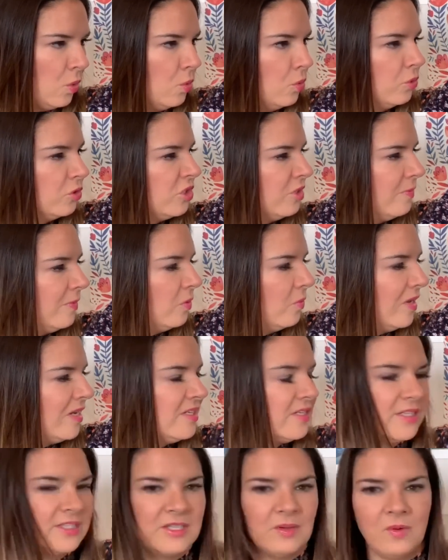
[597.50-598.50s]
autumn and
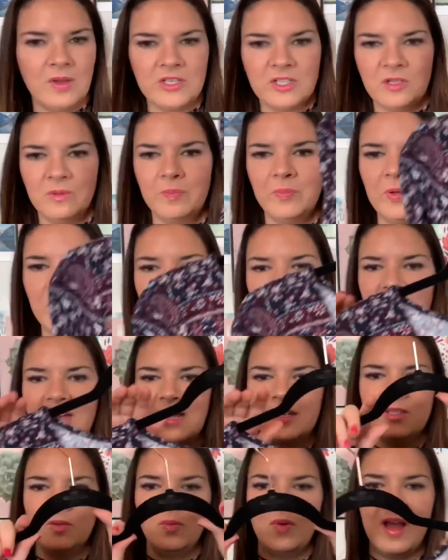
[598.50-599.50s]
winter, so I shall put
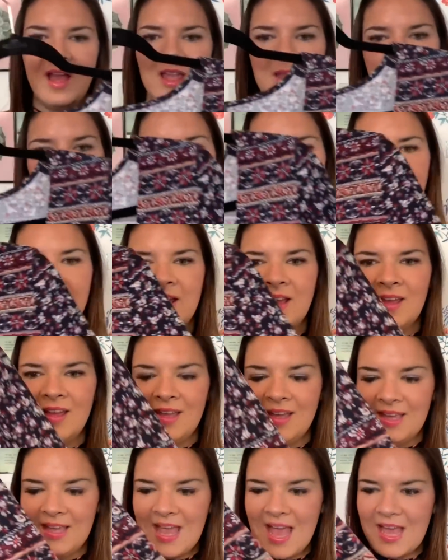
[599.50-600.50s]
that away. But
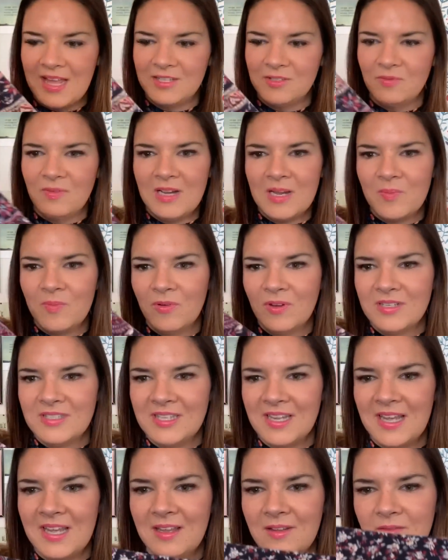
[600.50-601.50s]
yeah, it's really
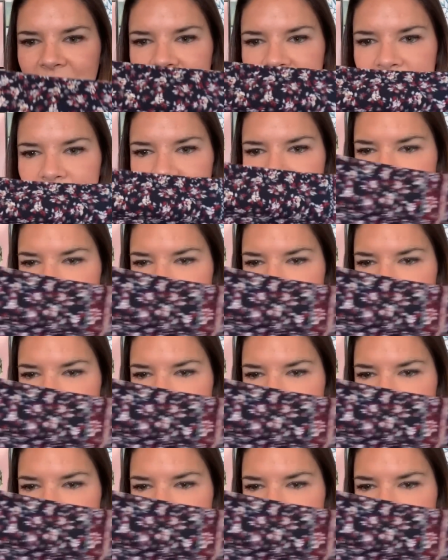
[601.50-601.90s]
pretty, really